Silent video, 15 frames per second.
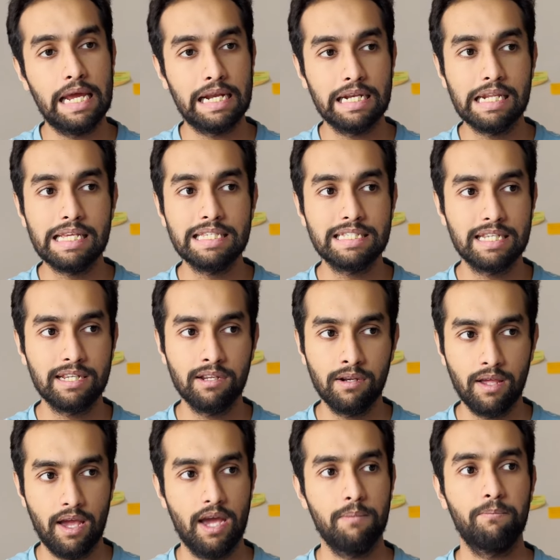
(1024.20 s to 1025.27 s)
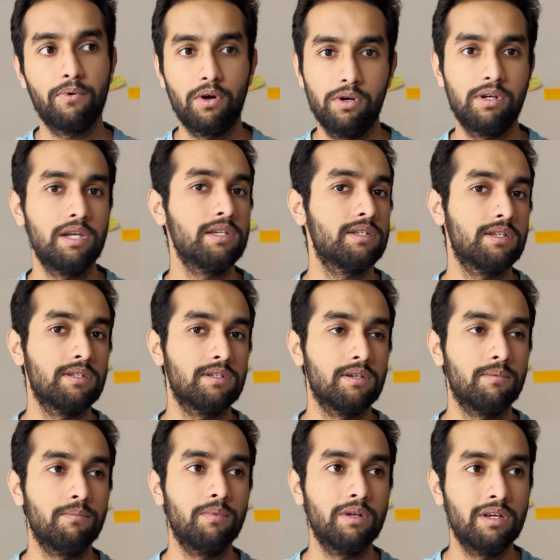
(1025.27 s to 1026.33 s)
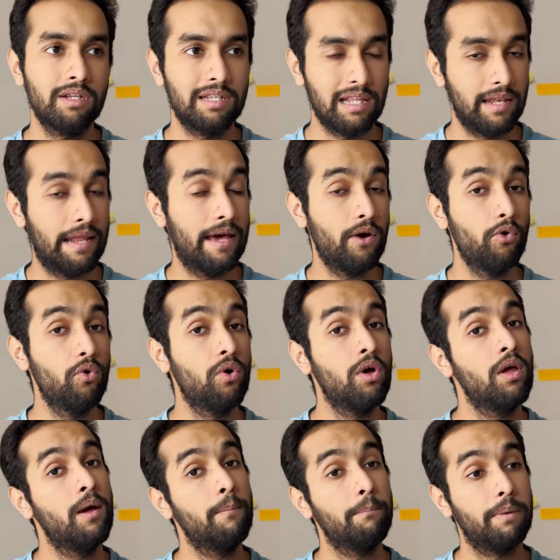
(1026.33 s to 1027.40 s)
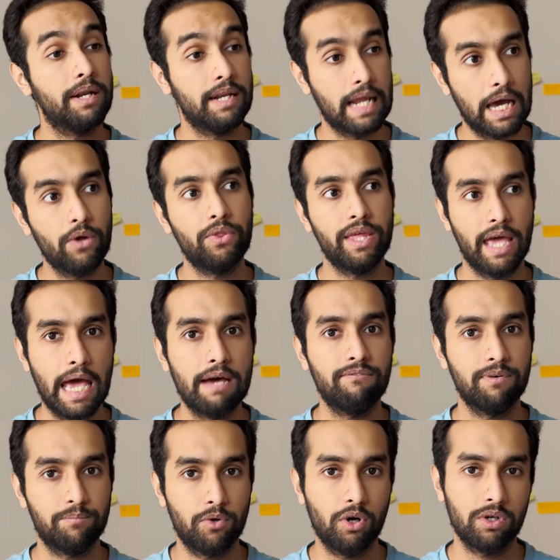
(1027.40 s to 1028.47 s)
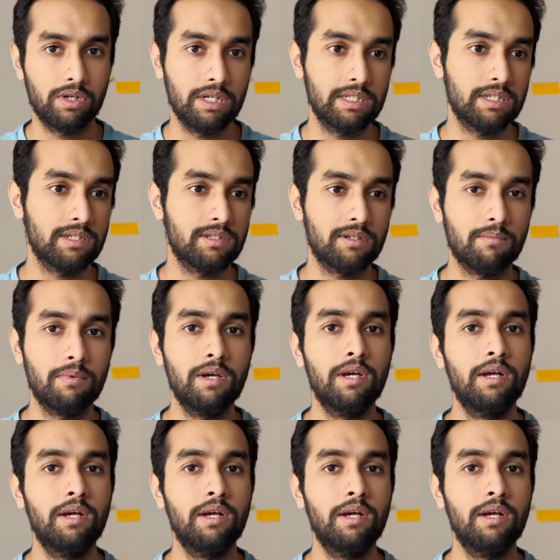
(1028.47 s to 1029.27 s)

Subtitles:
at least didn't have proctoring system till now, but now they have a proctoring system.